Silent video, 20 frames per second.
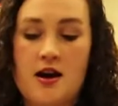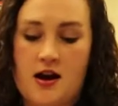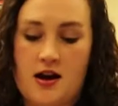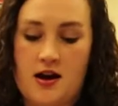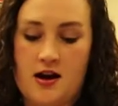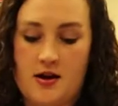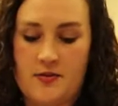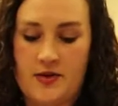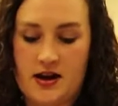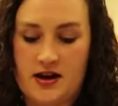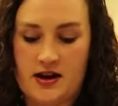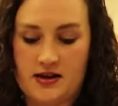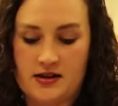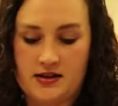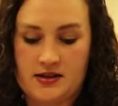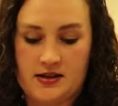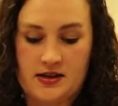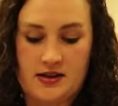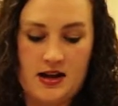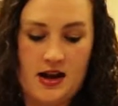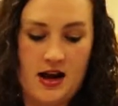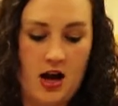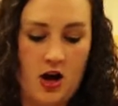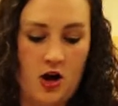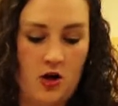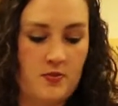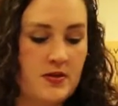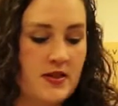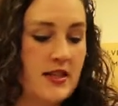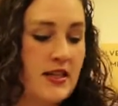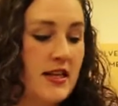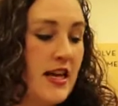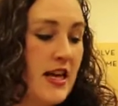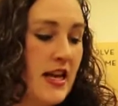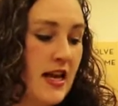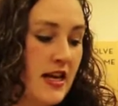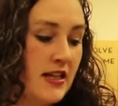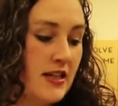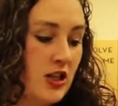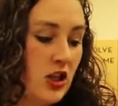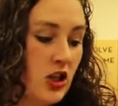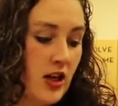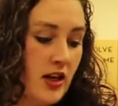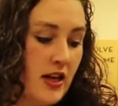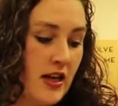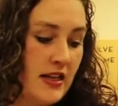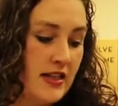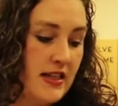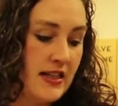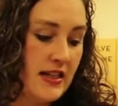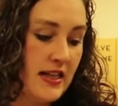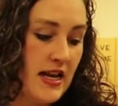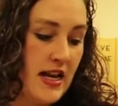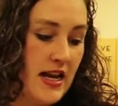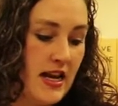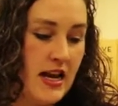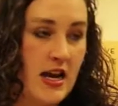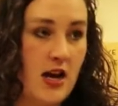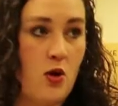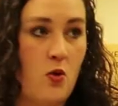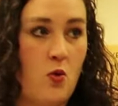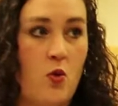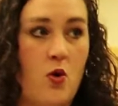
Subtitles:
and it helps the kids look and see